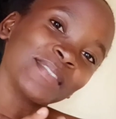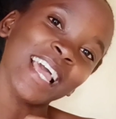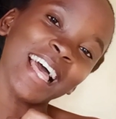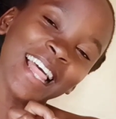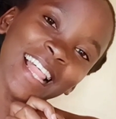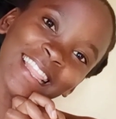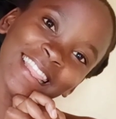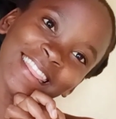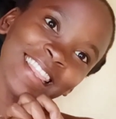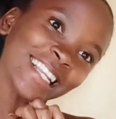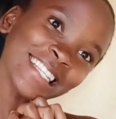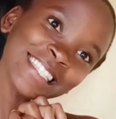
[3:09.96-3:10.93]
And
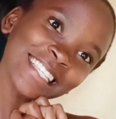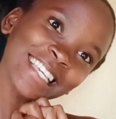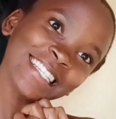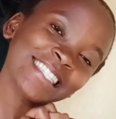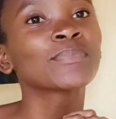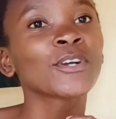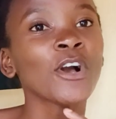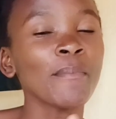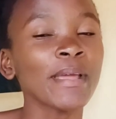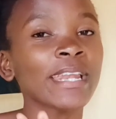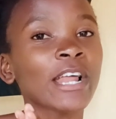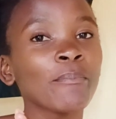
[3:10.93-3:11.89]
that is it.
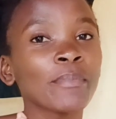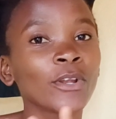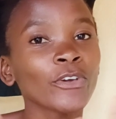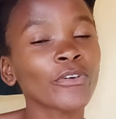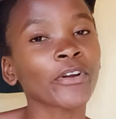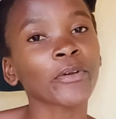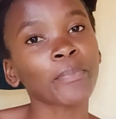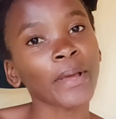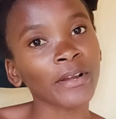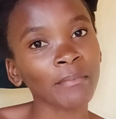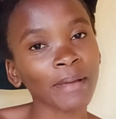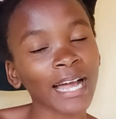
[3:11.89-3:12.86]
Comment down below you're
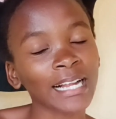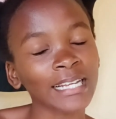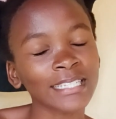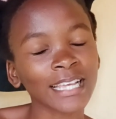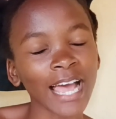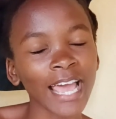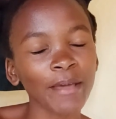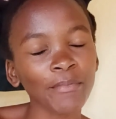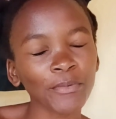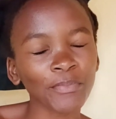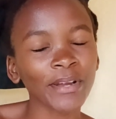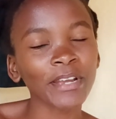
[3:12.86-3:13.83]
repairing my altar. I am
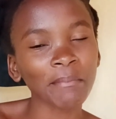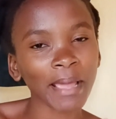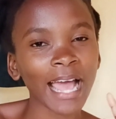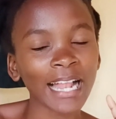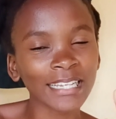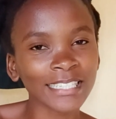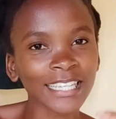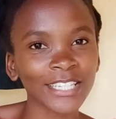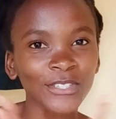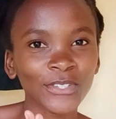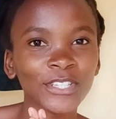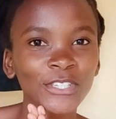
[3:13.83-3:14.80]
repairing my altar
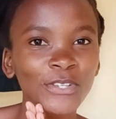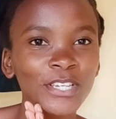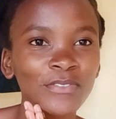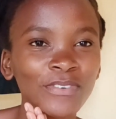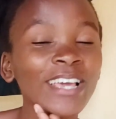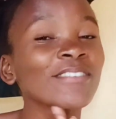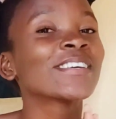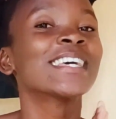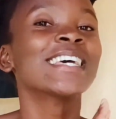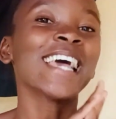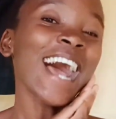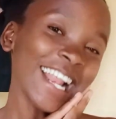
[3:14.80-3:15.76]
in 2025,
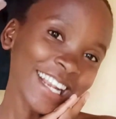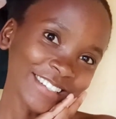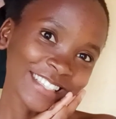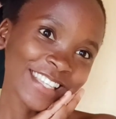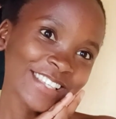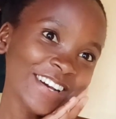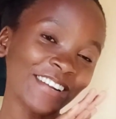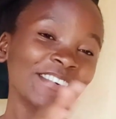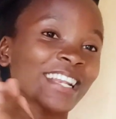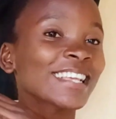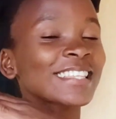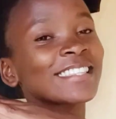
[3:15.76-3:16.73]
and I'll see you on
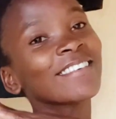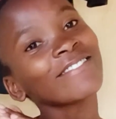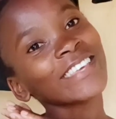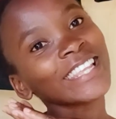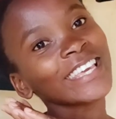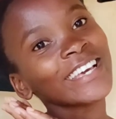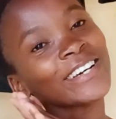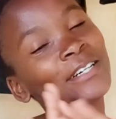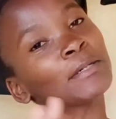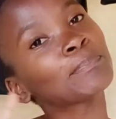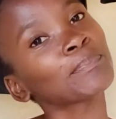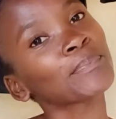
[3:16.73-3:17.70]
my next video.